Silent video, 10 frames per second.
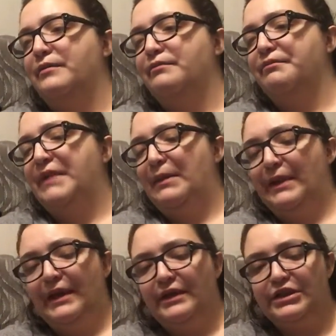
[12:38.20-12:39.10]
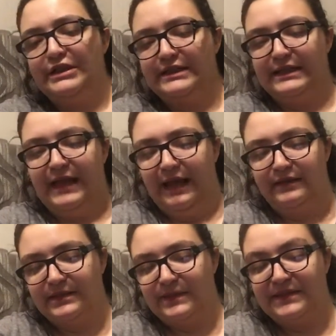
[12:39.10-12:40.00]
Maybe just in
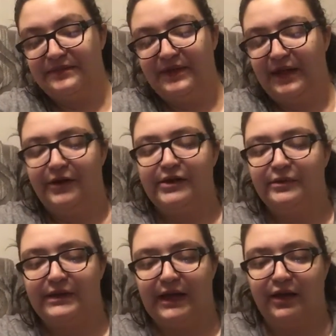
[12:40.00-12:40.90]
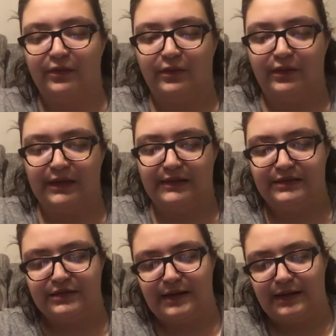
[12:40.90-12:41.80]
that specific area where that Goodwill is,
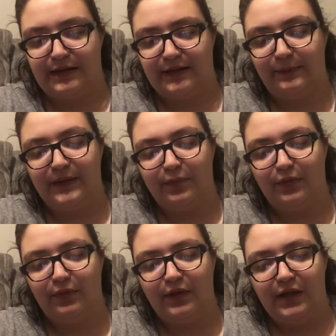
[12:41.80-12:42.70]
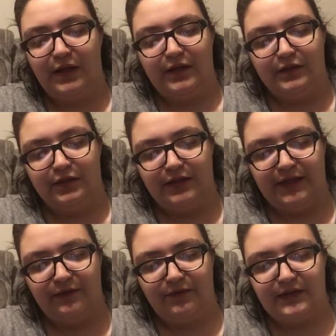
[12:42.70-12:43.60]
there's not a lot of people
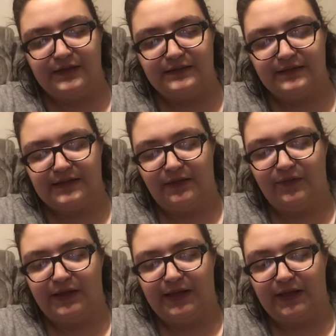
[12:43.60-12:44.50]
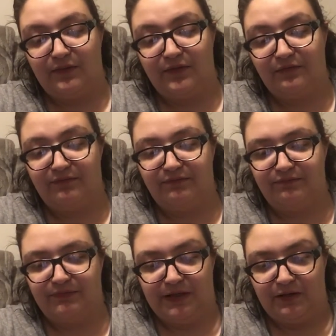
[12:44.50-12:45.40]
looking for this, because I feel like it would have,
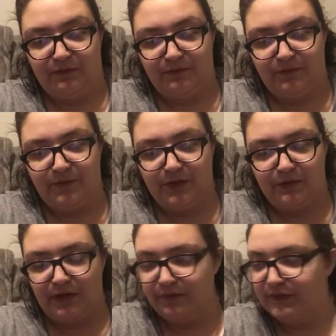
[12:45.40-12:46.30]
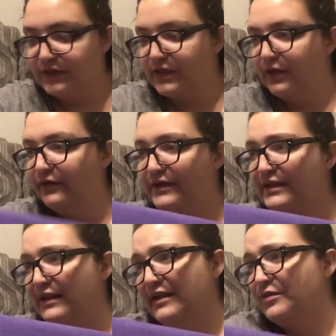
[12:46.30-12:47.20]
you know, flown off the shelf, because
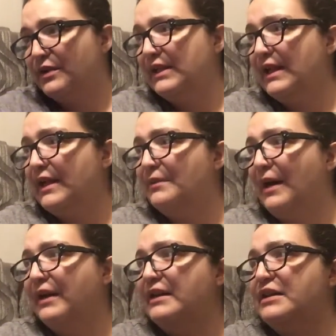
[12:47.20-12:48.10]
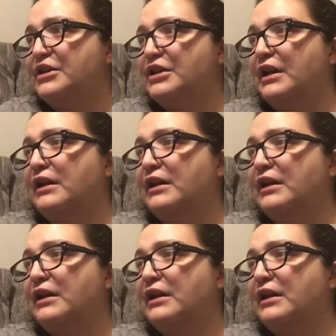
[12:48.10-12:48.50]
it's really not in bad condition.